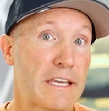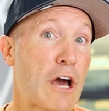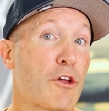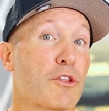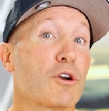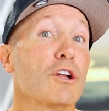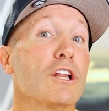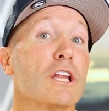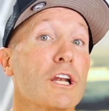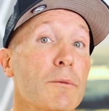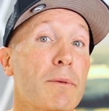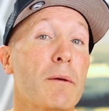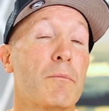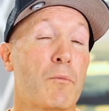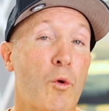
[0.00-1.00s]
Now, they're a little
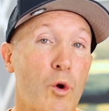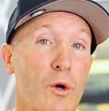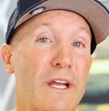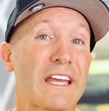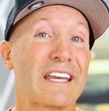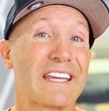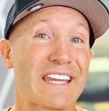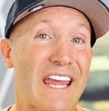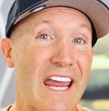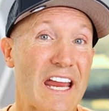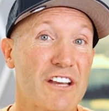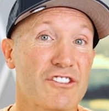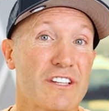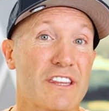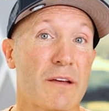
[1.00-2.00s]
bit more
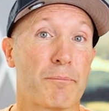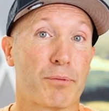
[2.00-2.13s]
engaged in the